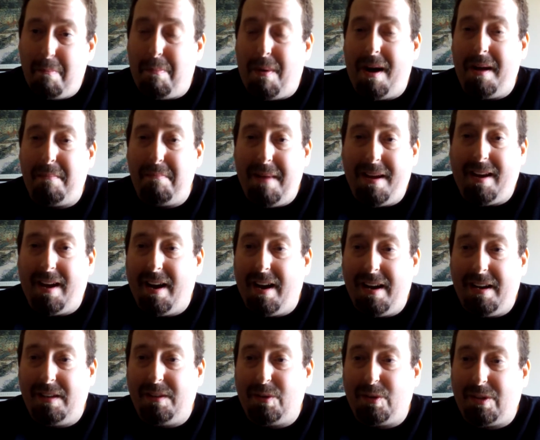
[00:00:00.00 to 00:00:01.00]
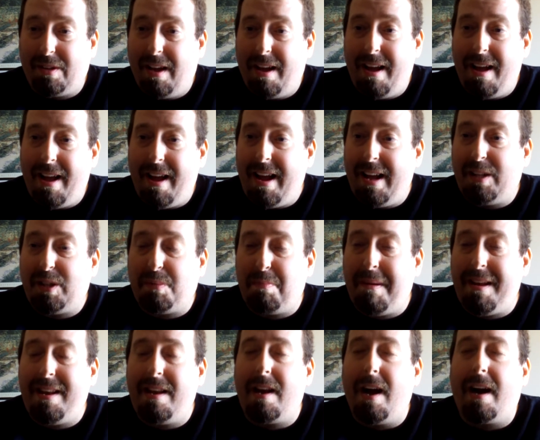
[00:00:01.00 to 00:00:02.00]
but because it's
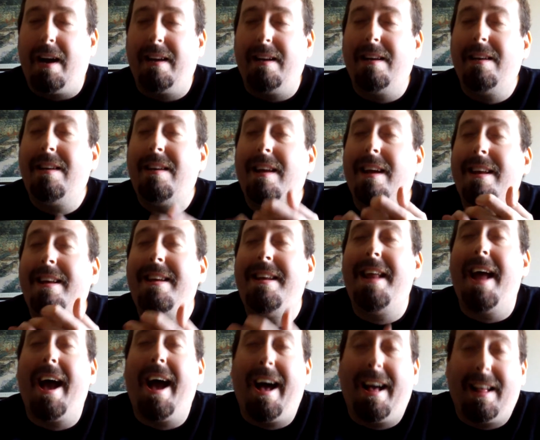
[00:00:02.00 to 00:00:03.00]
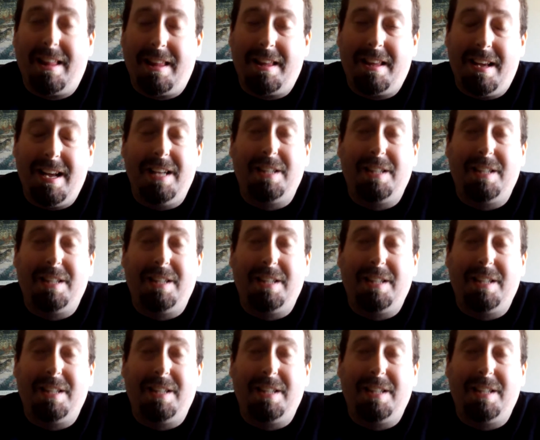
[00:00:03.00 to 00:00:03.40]
been done to death.